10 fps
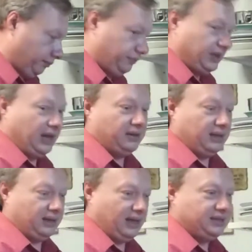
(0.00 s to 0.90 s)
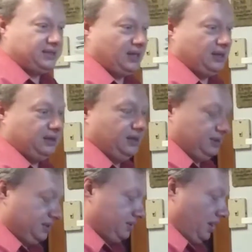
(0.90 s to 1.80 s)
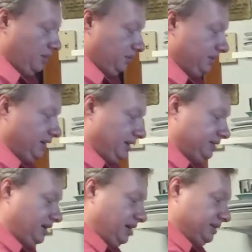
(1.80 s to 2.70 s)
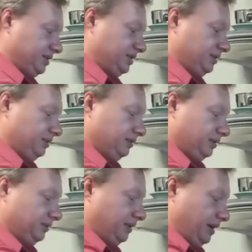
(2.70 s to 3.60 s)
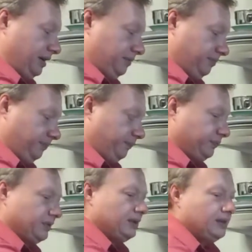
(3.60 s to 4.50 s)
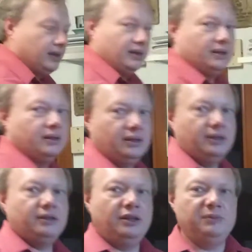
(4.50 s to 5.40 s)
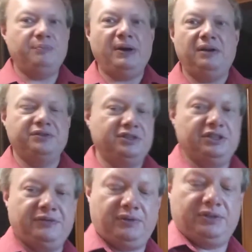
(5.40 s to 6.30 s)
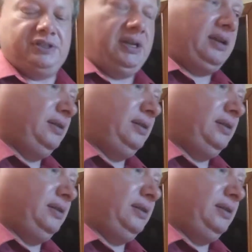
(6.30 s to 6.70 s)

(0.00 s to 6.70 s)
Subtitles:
Now, like I said, this is only a test. Alright? Let me pause this for a second.